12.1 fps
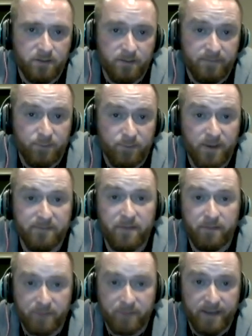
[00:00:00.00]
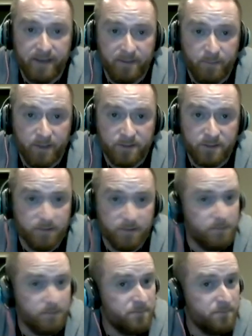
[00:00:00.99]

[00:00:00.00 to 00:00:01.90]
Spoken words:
If you have a three-headed monster,